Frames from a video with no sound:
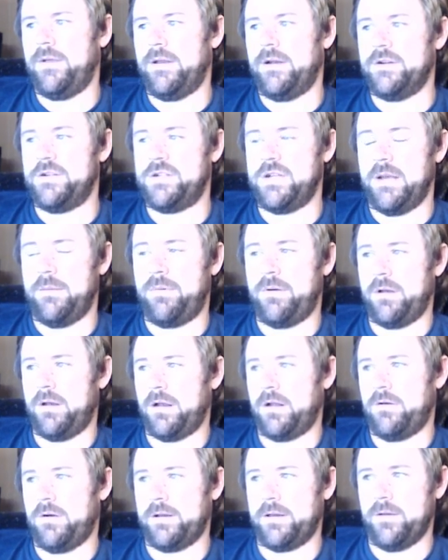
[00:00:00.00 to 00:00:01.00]
energy I put
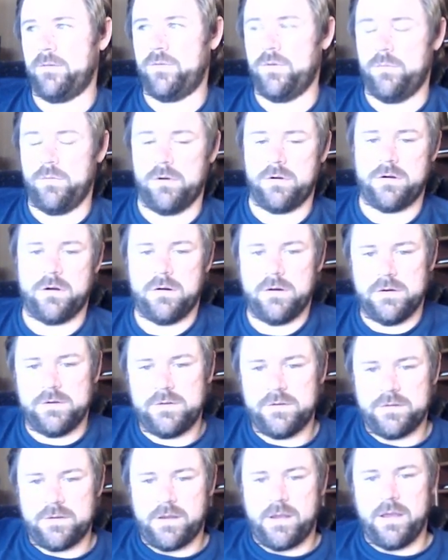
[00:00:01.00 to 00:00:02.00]
into collecting football cards
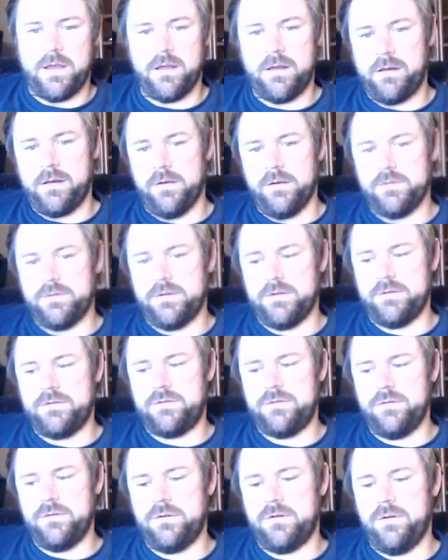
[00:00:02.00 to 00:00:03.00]
as a kid goes
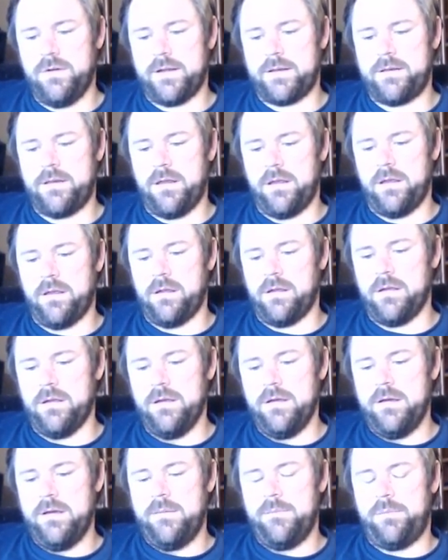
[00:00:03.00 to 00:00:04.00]
into collecting
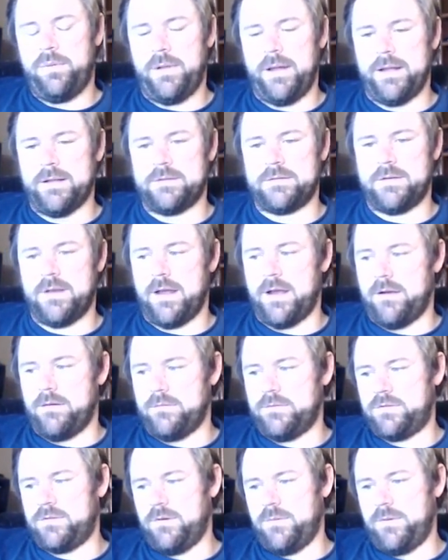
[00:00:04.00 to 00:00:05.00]
plants now.
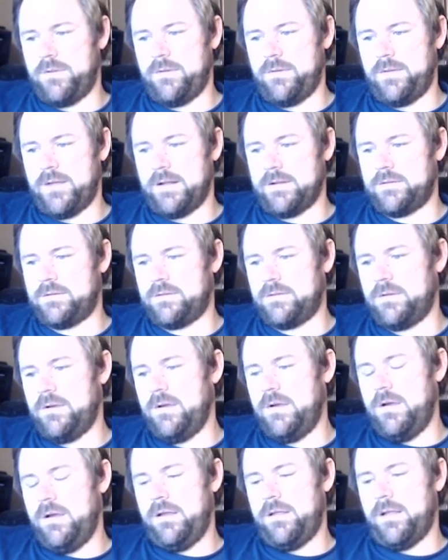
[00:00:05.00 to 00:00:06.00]
So whether that's
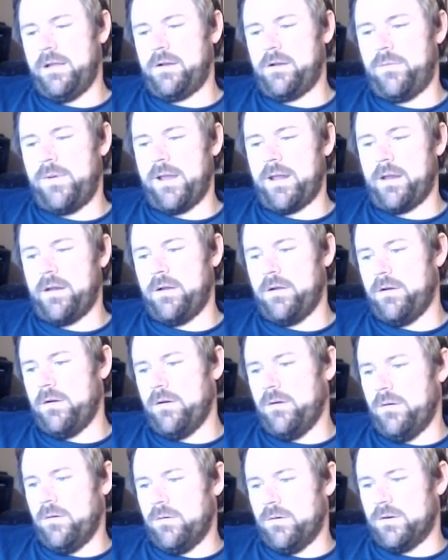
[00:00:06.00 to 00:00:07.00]
like
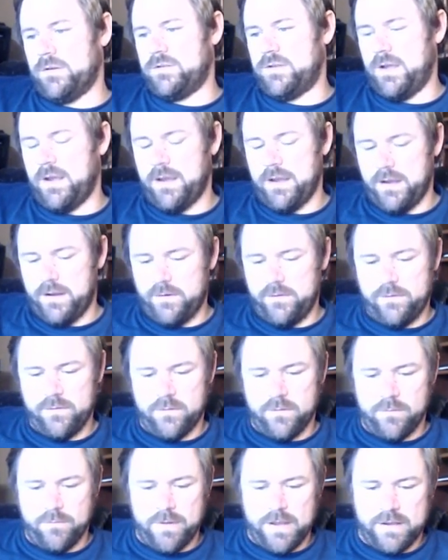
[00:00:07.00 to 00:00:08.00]
oregano or sage
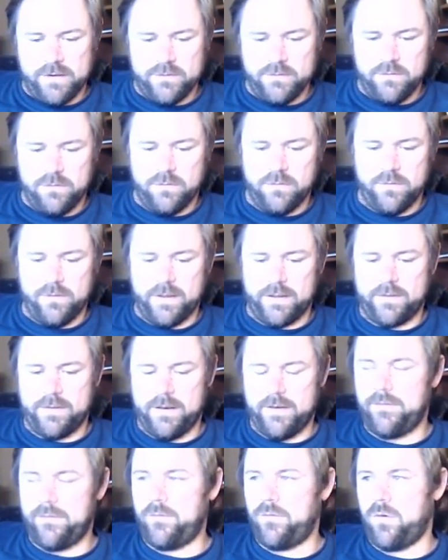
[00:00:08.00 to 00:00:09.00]
or basil or like the
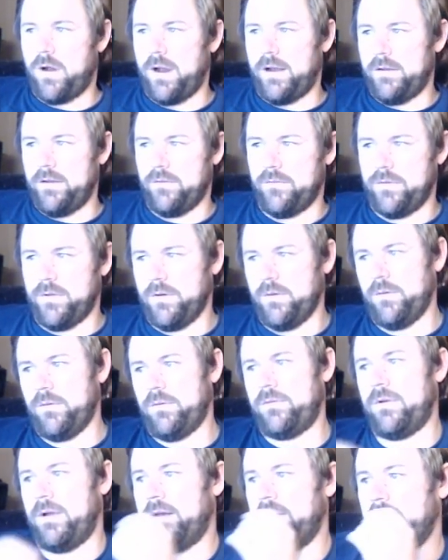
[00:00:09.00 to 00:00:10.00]
different varieties of
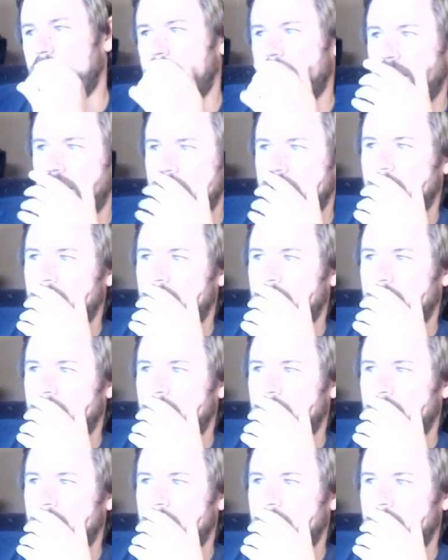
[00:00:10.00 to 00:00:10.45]
those. I just I,